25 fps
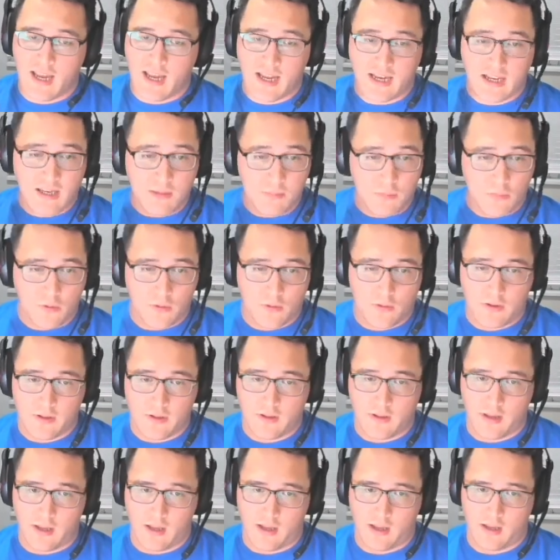any more
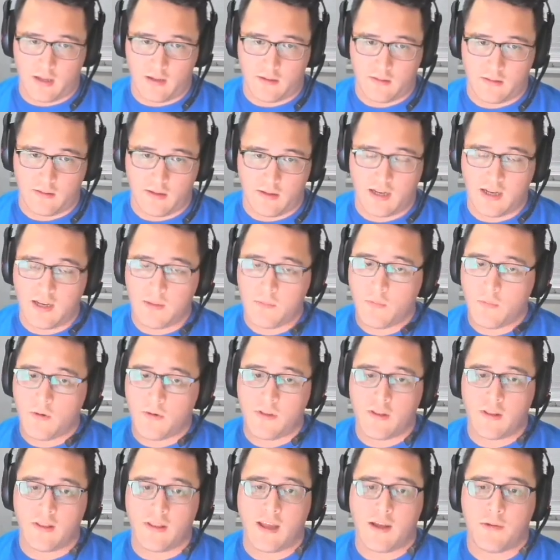than that. Any more
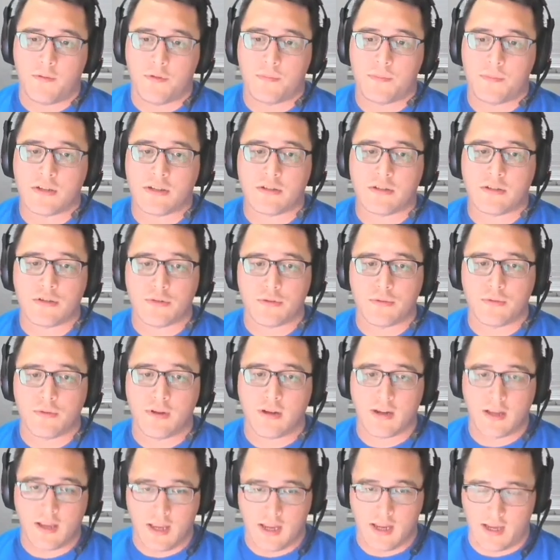than that would be too
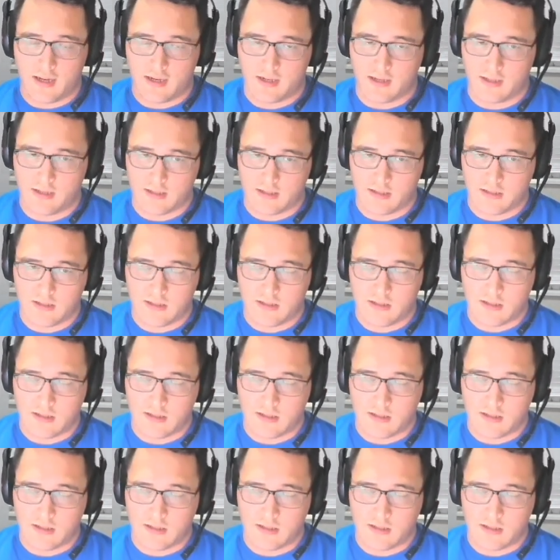uncanny.